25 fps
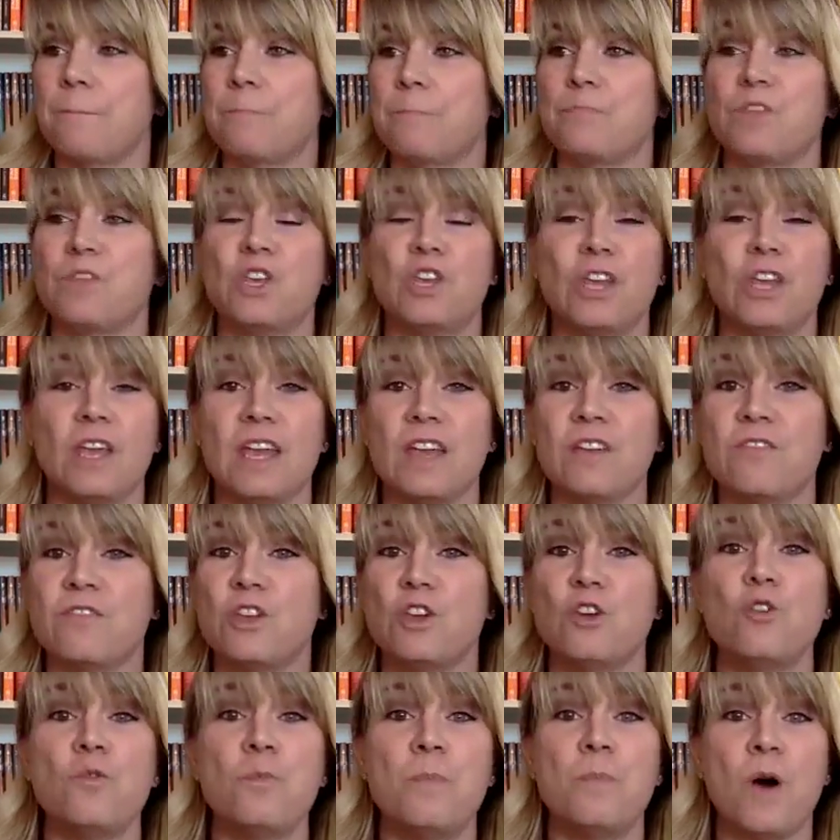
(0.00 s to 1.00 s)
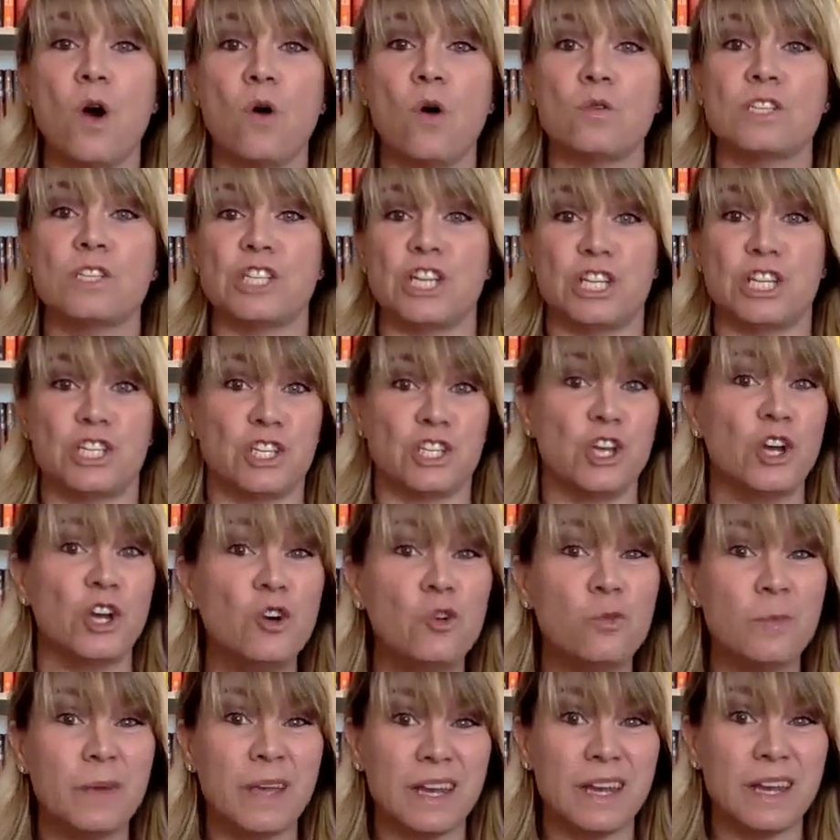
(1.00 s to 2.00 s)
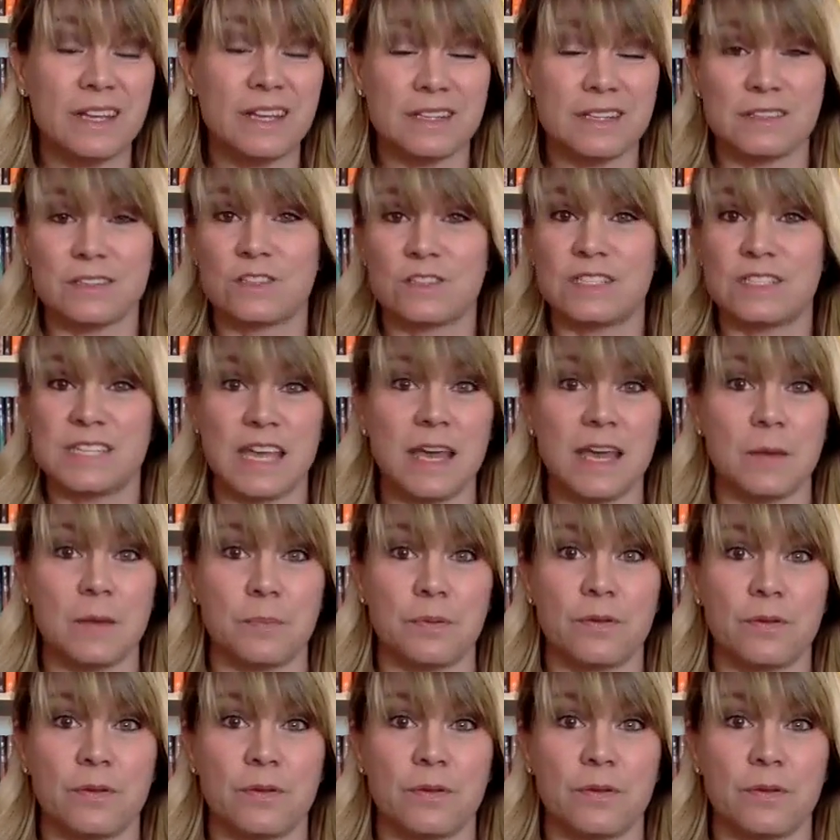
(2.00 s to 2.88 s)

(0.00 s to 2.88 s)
Right. If you post a 2-minute tip,